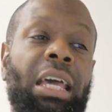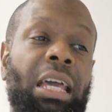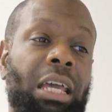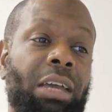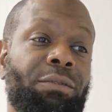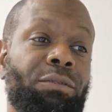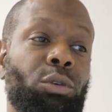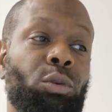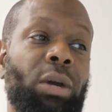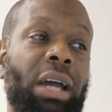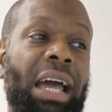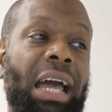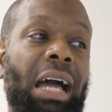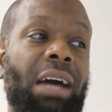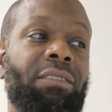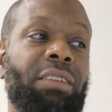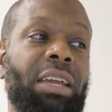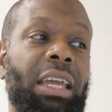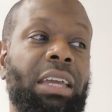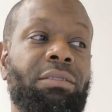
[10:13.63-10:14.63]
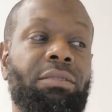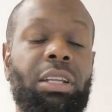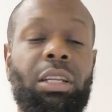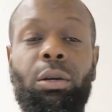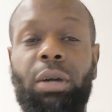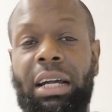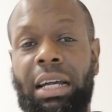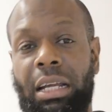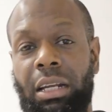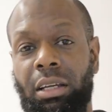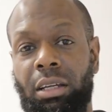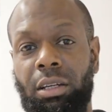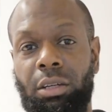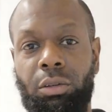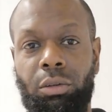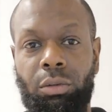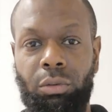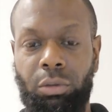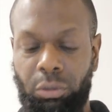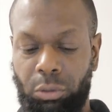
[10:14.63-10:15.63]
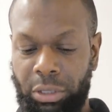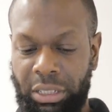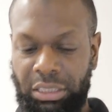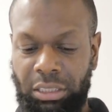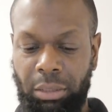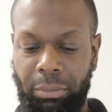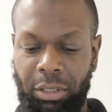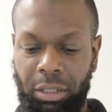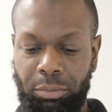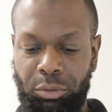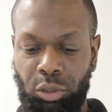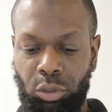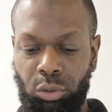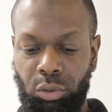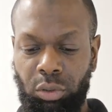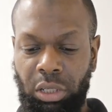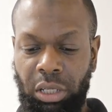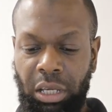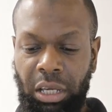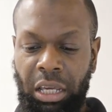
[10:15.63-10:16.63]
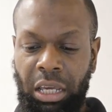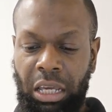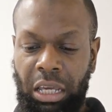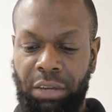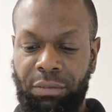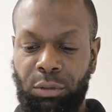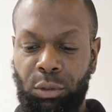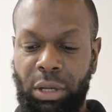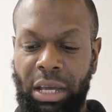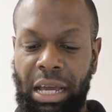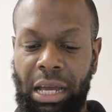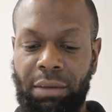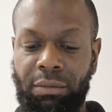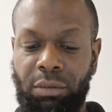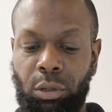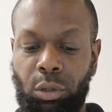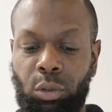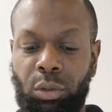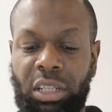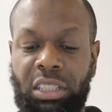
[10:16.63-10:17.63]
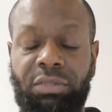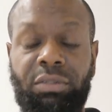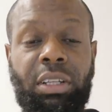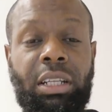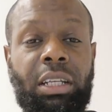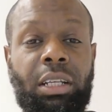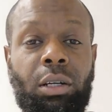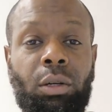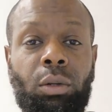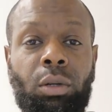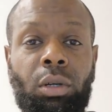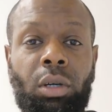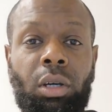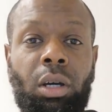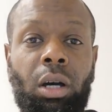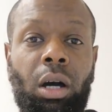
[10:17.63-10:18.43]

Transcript: If you have a video, I got a request coming up soon. If you have a request video,